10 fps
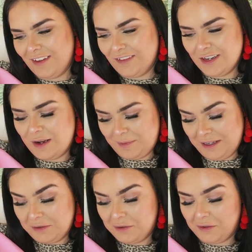If you know me
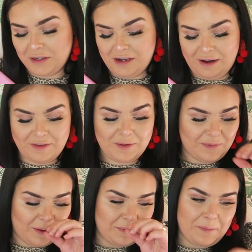at all, you know that
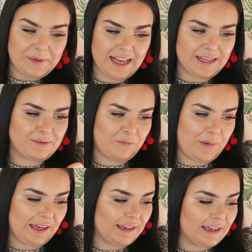I'm obsessed with
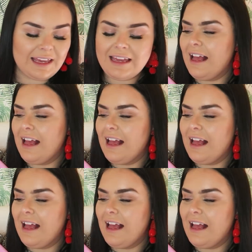pink.